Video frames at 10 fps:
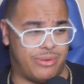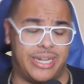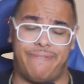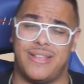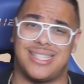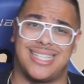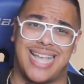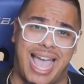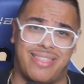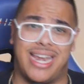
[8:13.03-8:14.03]
down
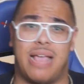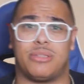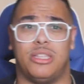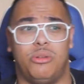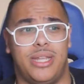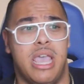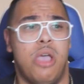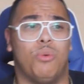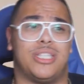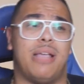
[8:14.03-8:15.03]
defenses, a guy that absolutely
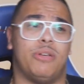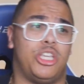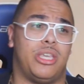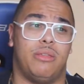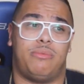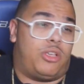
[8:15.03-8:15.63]
was able to